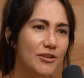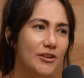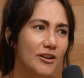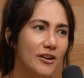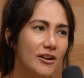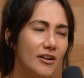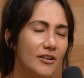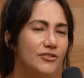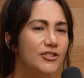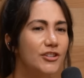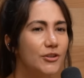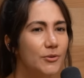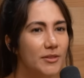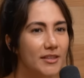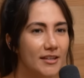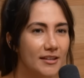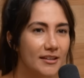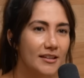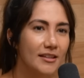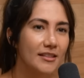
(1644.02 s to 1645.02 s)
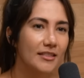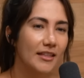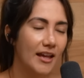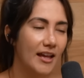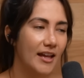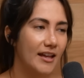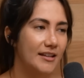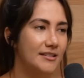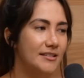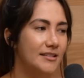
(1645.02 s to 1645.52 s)
sure. Do you think
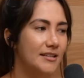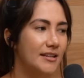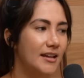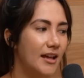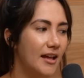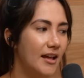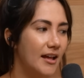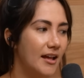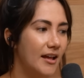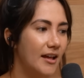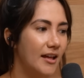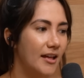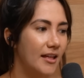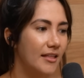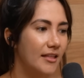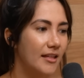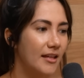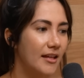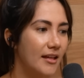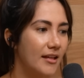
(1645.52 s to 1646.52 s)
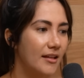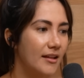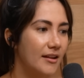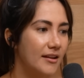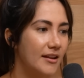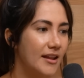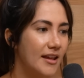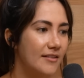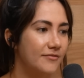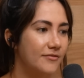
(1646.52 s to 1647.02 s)
that
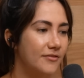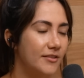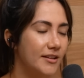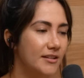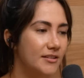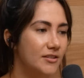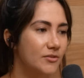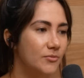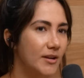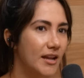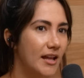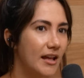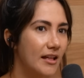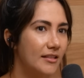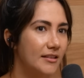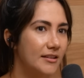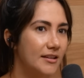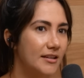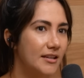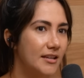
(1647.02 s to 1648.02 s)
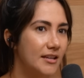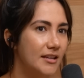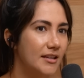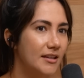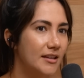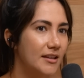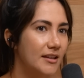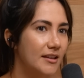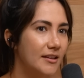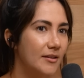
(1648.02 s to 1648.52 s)
Netflix
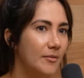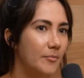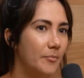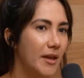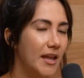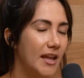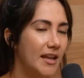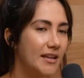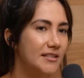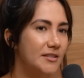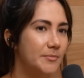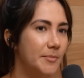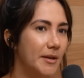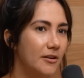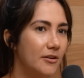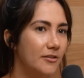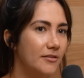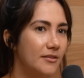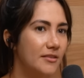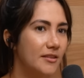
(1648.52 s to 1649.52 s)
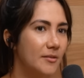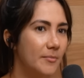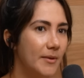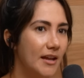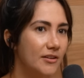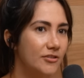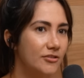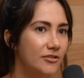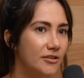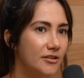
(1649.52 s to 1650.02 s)
reality pays better than The
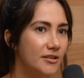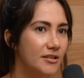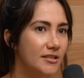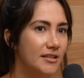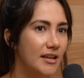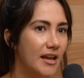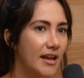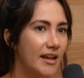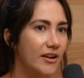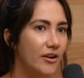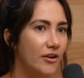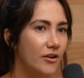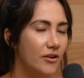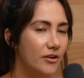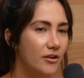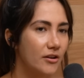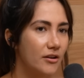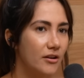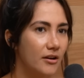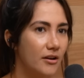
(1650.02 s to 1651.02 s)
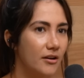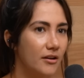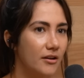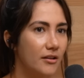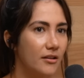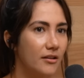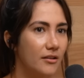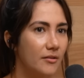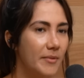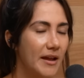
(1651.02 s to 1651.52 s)
Bachelor? Because I
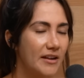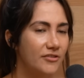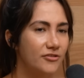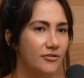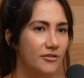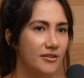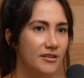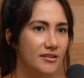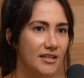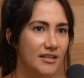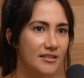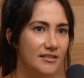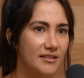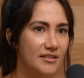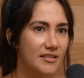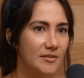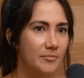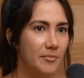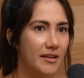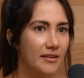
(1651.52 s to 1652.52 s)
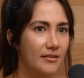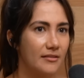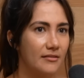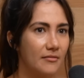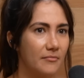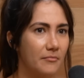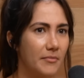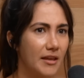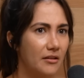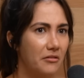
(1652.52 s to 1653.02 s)
heard Bachelor contestants
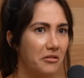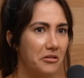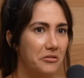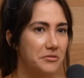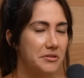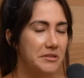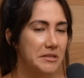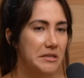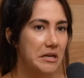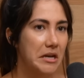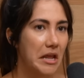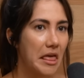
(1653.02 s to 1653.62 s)
make close to